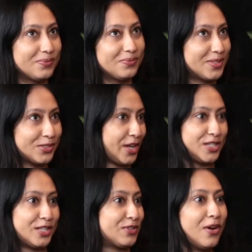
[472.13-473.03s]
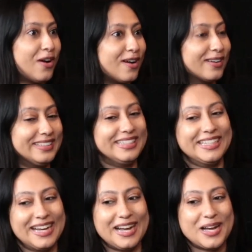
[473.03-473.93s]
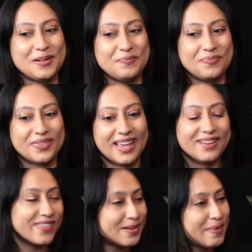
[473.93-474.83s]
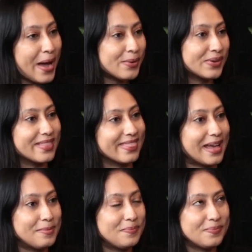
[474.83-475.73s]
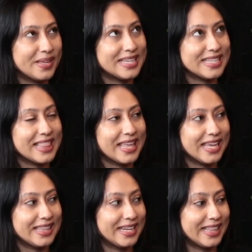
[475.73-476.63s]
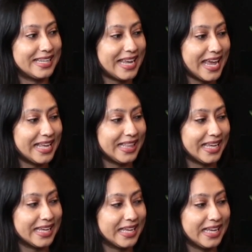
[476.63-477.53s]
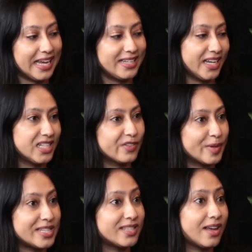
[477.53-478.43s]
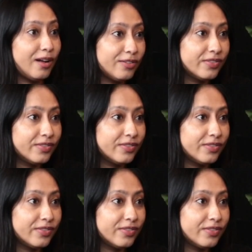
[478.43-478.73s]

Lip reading: suggestive song, I find power in that, because I think at the end of the day, like, I dance for myself.